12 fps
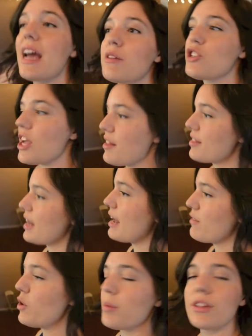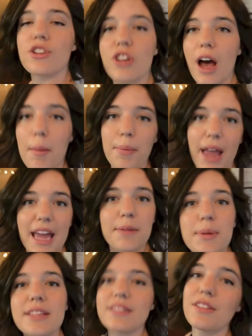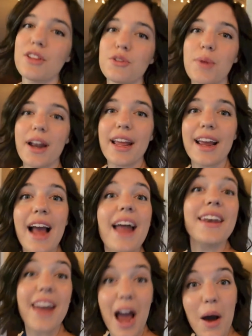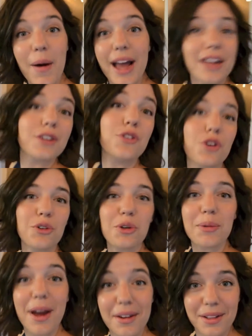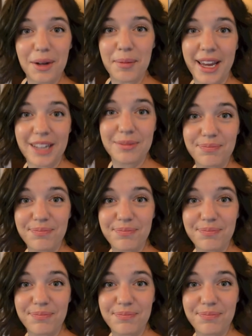Now just that I've opened the shop and business is running, now I can show you around a little bit.